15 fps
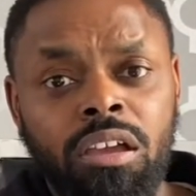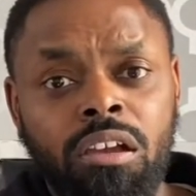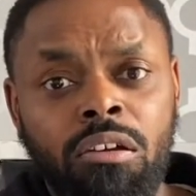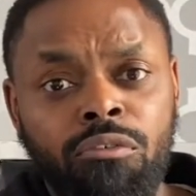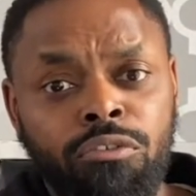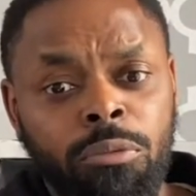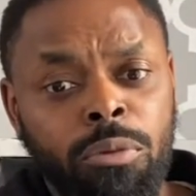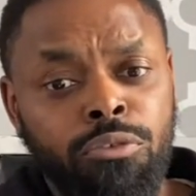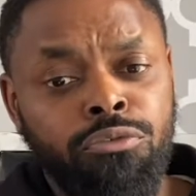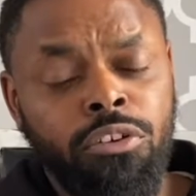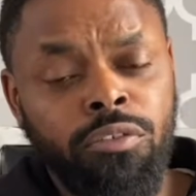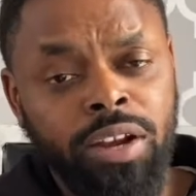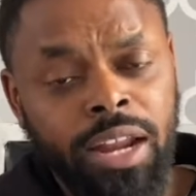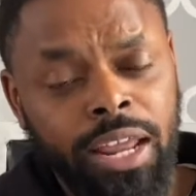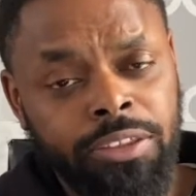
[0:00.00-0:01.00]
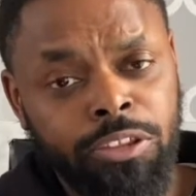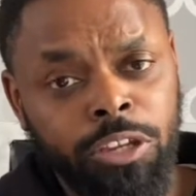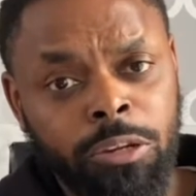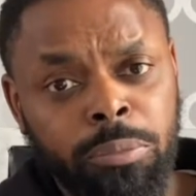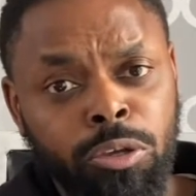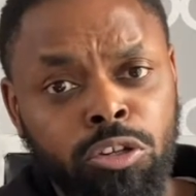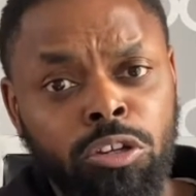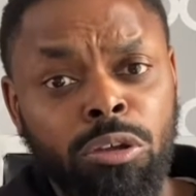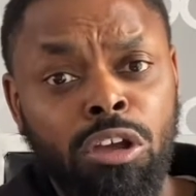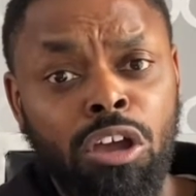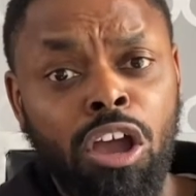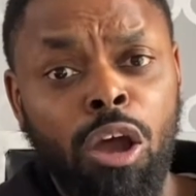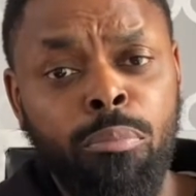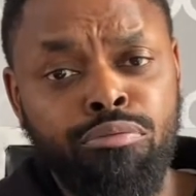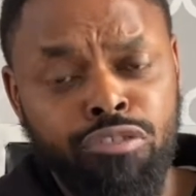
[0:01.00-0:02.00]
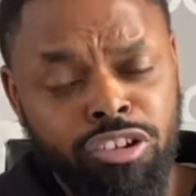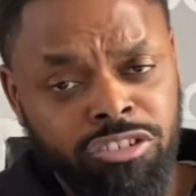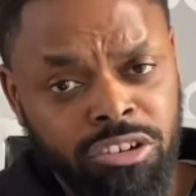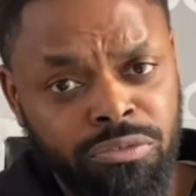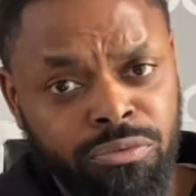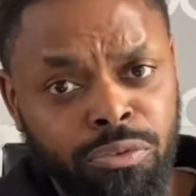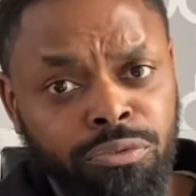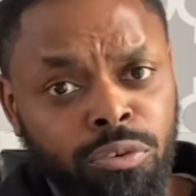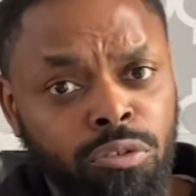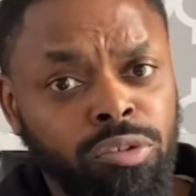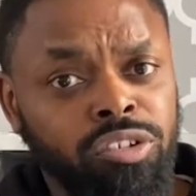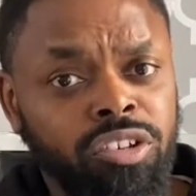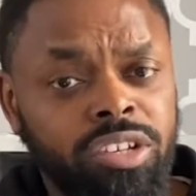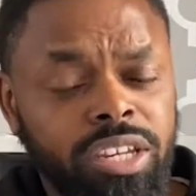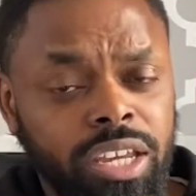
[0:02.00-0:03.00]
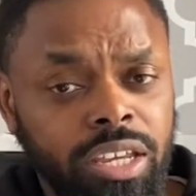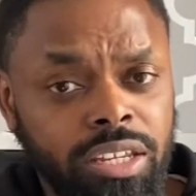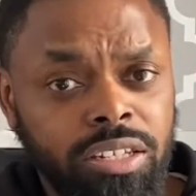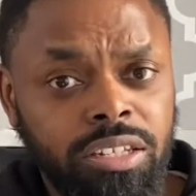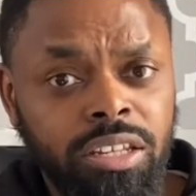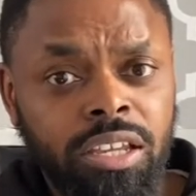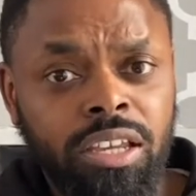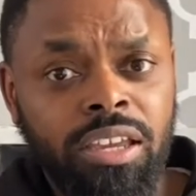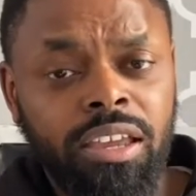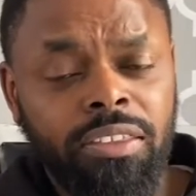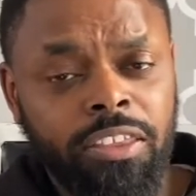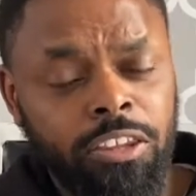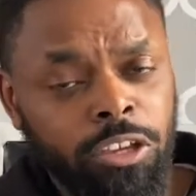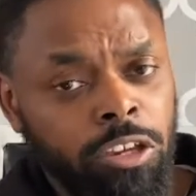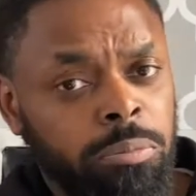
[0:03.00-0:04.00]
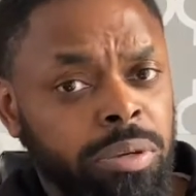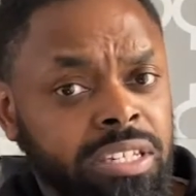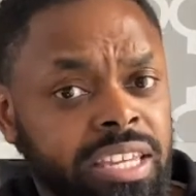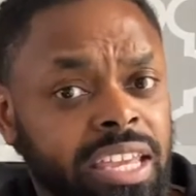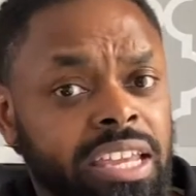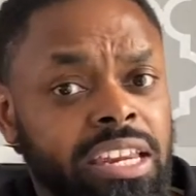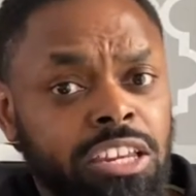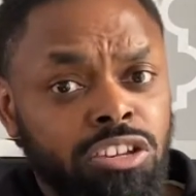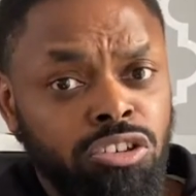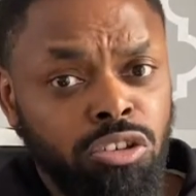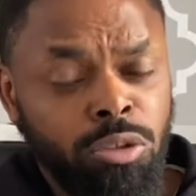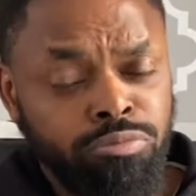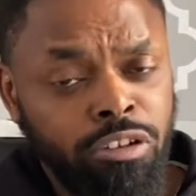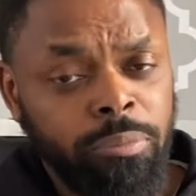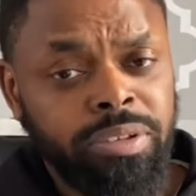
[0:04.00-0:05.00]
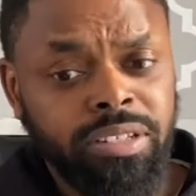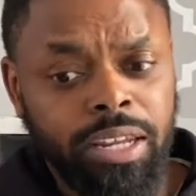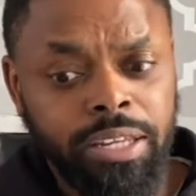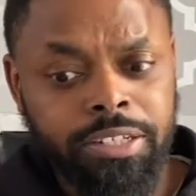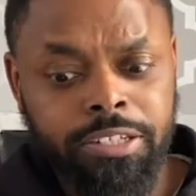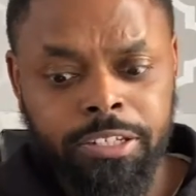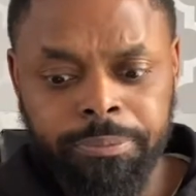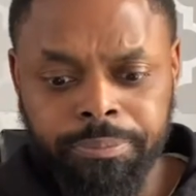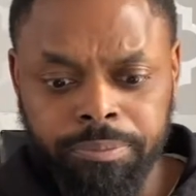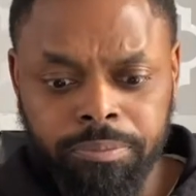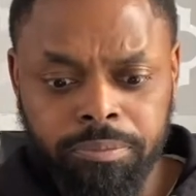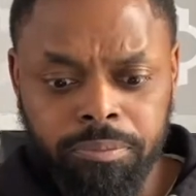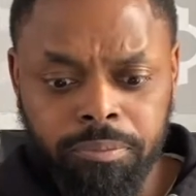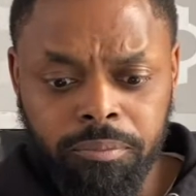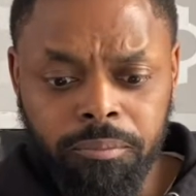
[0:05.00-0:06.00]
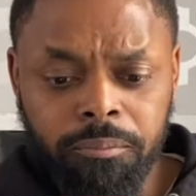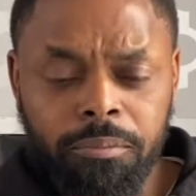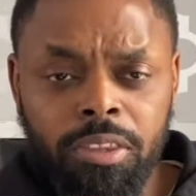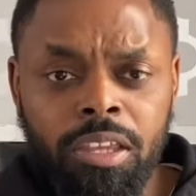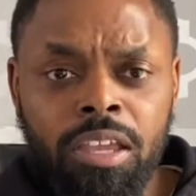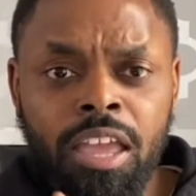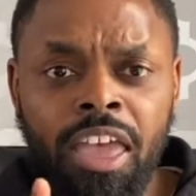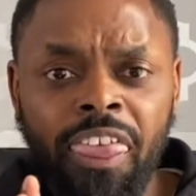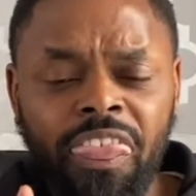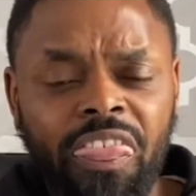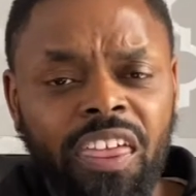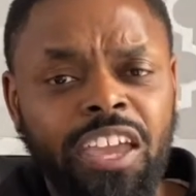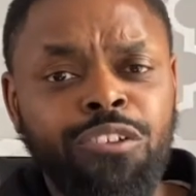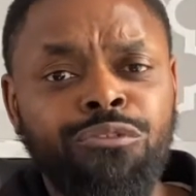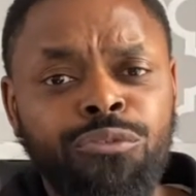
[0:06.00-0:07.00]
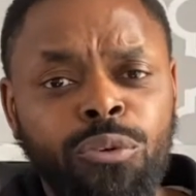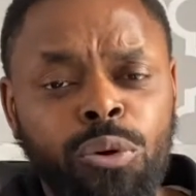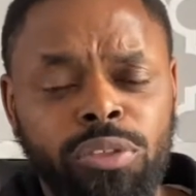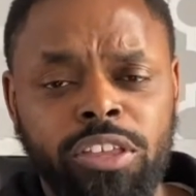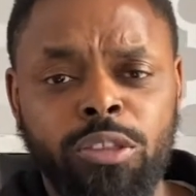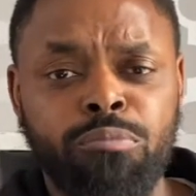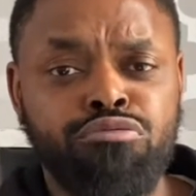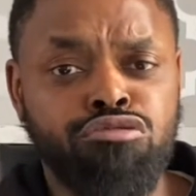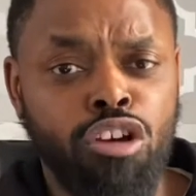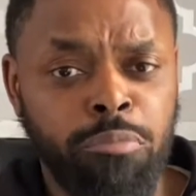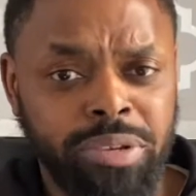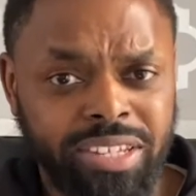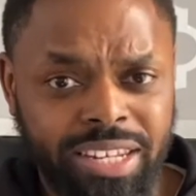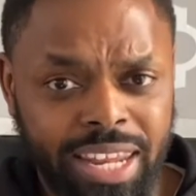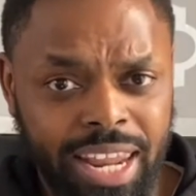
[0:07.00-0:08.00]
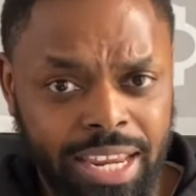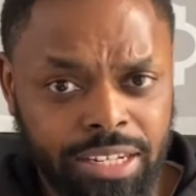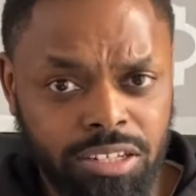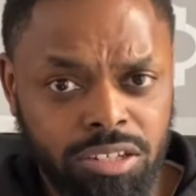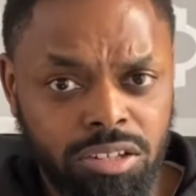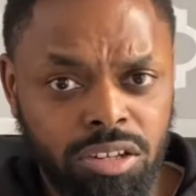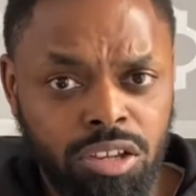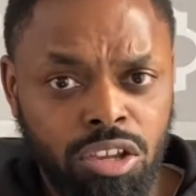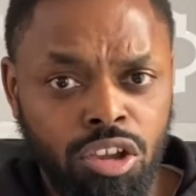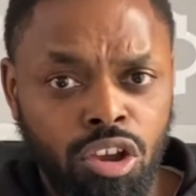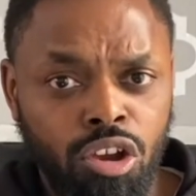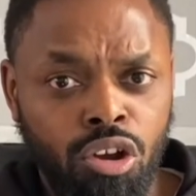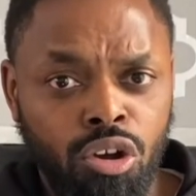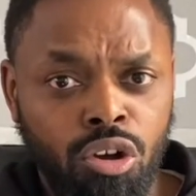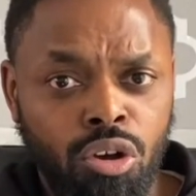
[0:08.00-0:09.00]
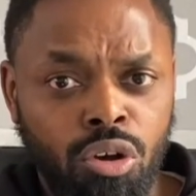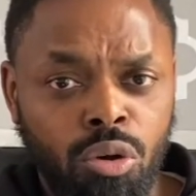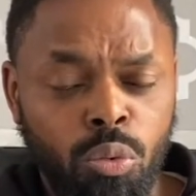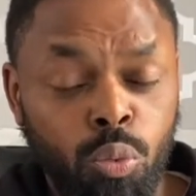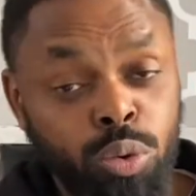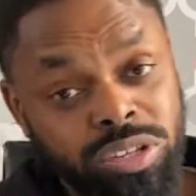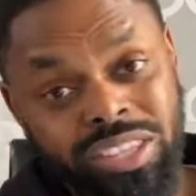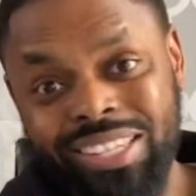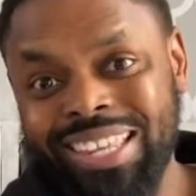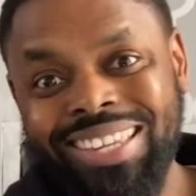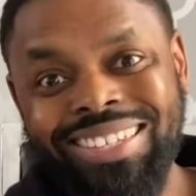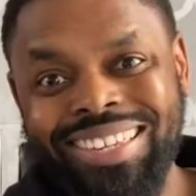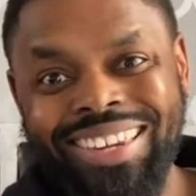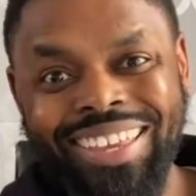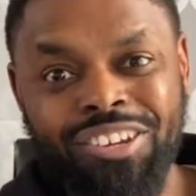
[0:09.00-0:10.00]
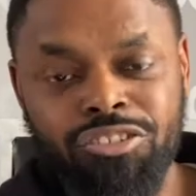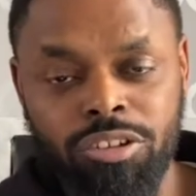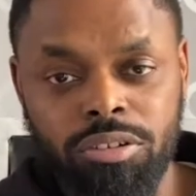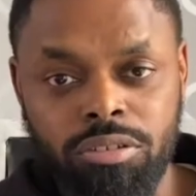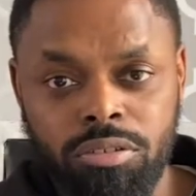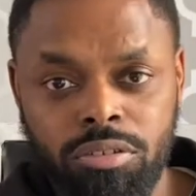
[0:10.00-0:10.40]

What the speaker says: from a foreign land. They're going to be under oppression for 400 years. Then they're going to be taken into the promised land. They thought that the promised land was the destination,